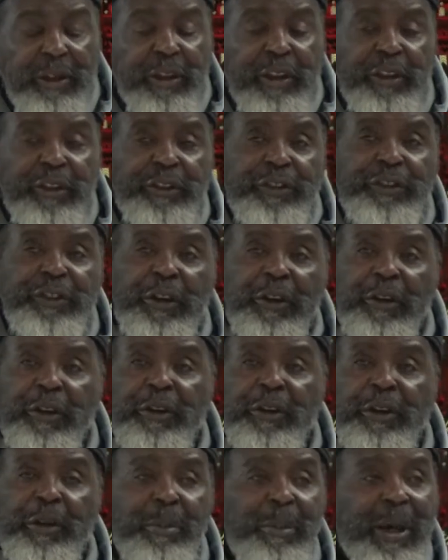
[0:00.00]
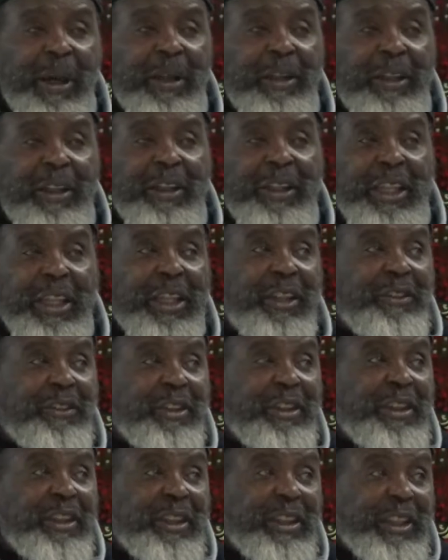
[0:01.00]
concerned about the things
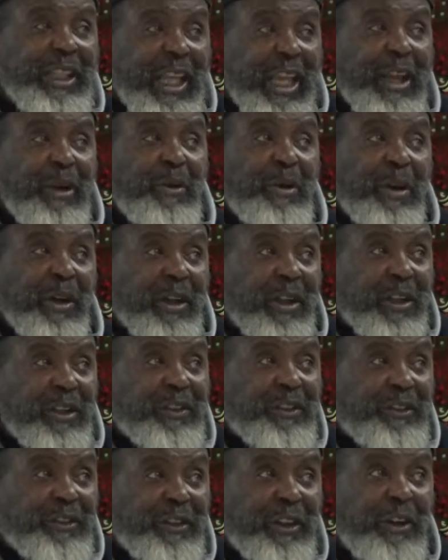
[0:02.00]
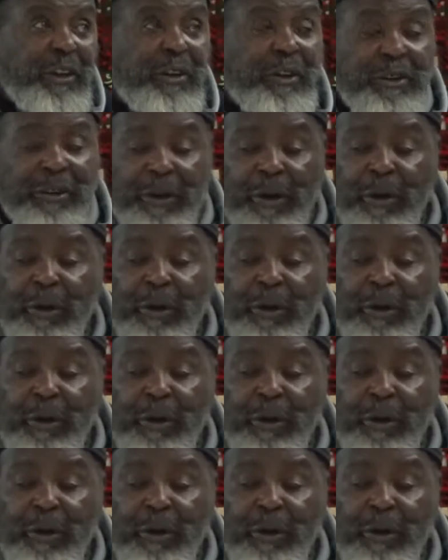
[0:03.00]
that they were concerned.